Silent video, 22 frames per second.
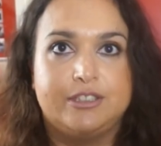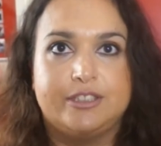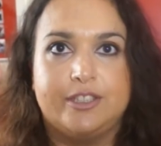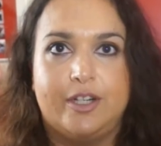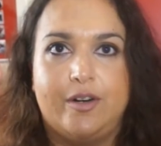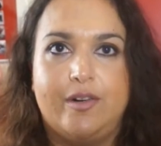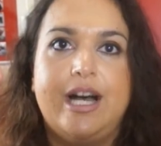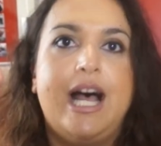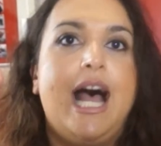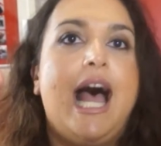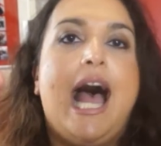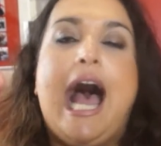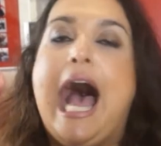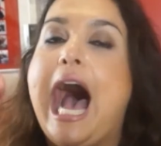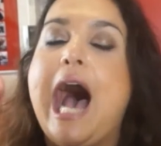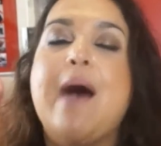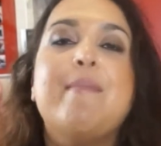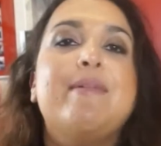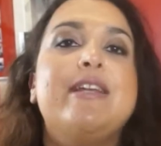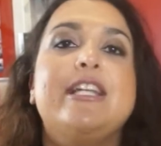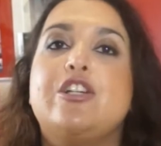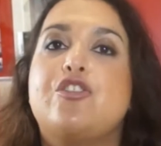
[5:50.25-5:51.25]
So,
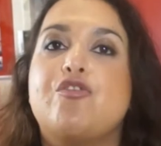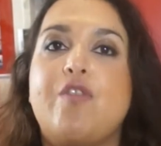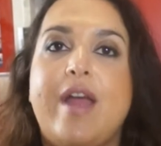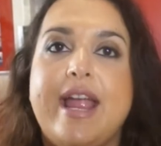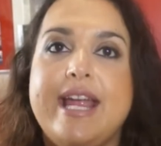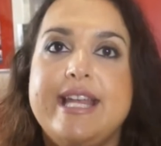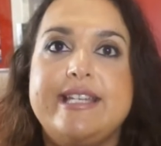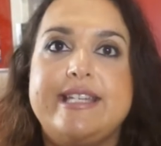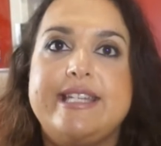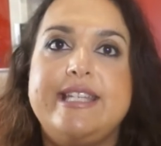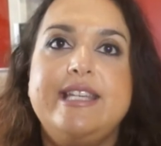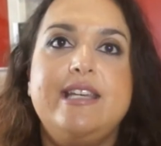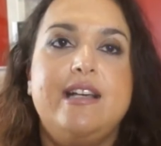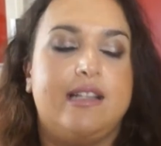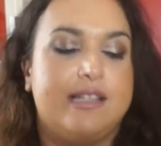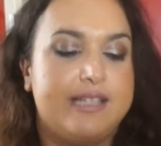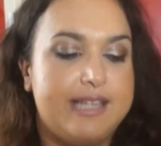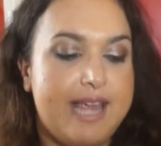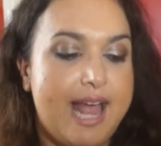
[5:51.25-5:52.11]
I mean, great deal.